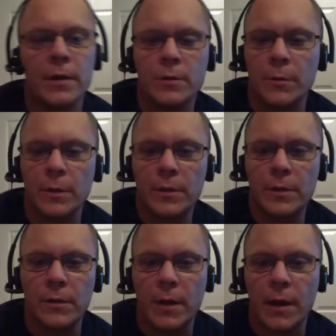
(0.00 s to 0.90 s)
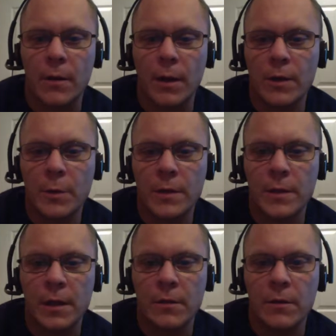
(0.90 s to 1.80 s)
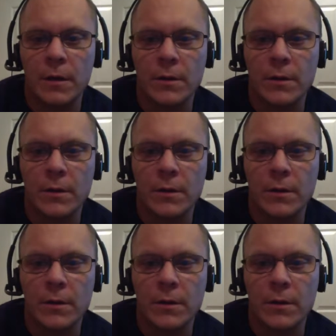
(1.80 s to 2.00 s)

told me too. You got to watch past the end credits.